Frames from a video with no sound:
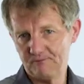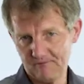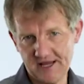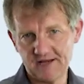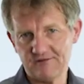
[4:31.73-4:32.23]

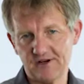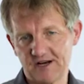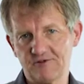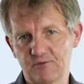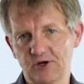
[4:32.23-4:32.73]
benefit
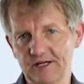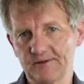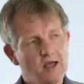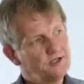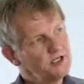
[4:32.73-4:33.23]
everybody?
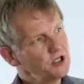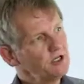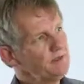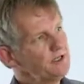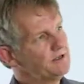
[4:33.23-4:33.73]
And
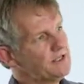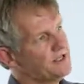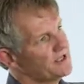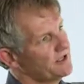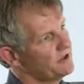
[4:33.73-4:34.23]
determining
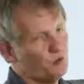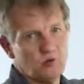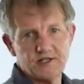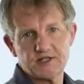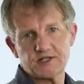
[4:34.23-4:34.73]
these
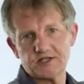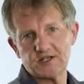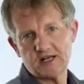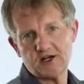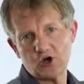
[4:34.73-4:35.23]
risks
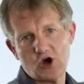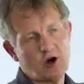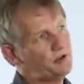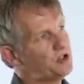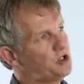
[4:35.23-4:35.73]
and
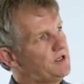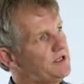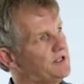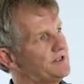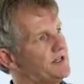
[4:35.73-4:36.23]

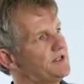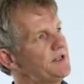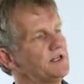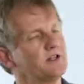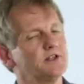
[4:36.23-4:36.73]
opportunities, these
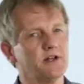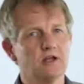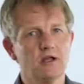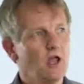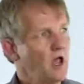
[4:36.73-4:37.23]
things that
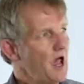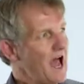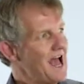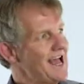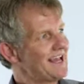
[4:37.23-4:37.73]

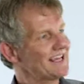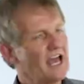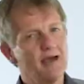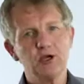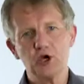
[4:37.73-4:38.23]
are
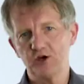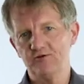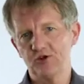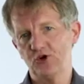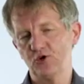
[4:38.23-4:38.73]
coming
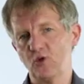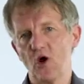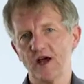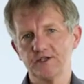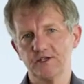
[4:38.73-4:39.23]
over the
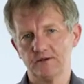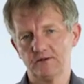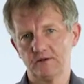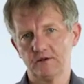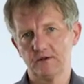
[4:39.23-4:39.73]
horizon,
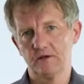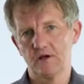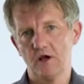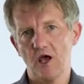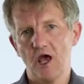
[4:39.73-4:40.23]

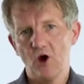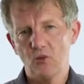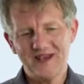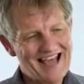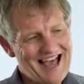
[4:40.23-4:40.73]

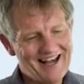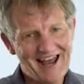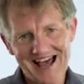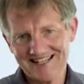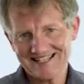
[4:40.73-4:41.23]
we can't
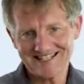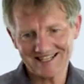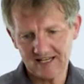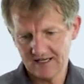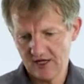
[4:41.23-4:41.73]

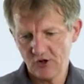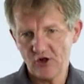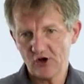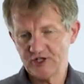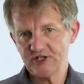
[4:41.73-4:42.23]
ask
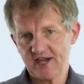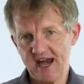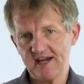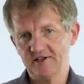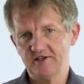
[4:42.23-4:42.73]
those
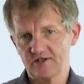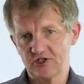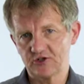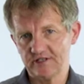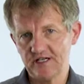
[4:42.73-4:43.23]
standard
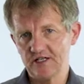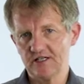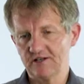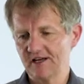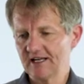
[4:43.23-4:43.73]

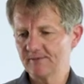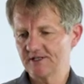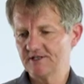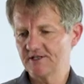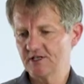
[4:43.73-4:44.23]
strategic development
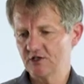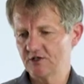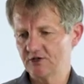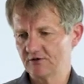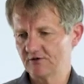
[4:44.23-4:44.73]

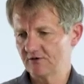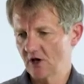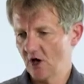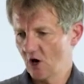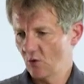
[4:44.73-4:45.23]
decisions of
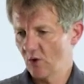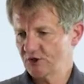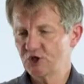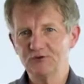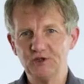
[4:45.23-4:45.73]
what
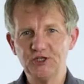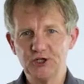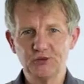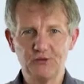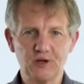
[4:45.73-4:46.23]
should we
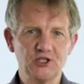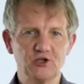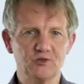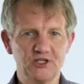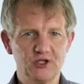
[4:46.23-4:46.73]
do and when
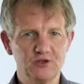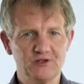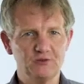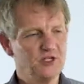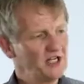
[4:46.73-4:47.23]
should we do
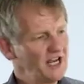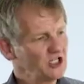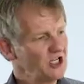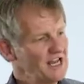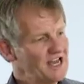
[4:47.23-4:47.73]
it. We should
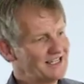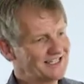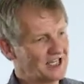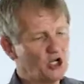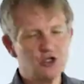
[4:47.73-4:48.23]
actually
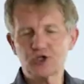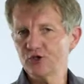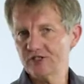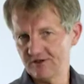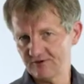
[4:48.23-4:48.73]
ask two
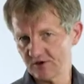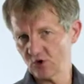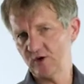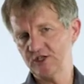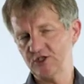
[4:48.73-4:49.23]
different
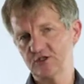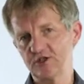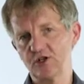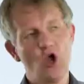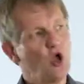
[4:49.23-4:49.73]

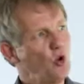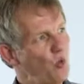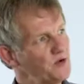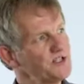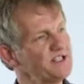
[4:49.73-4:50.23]
questions:
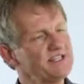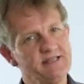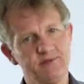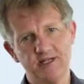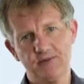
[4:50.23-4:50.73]
what
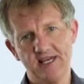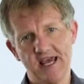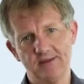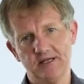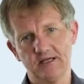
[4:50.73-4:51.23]
seems to be
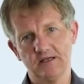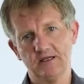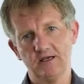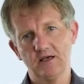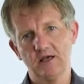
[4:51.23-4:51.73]
happening
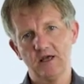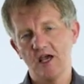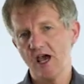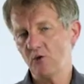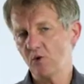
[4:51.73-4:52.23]

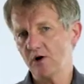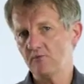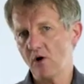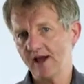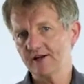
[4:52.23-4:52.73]
and what
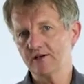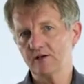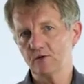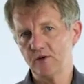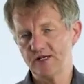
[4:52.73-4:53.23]
might
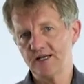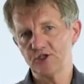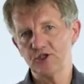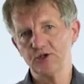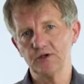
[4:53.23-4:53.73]
we need
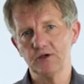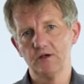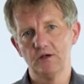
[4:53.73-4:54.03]
to do?